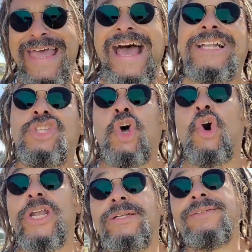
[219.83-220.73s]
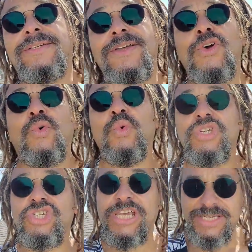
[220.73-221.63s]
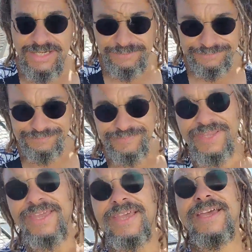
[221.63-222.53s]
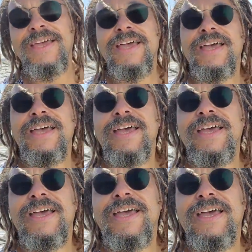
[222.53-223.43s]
and Torin was chasing him. Now,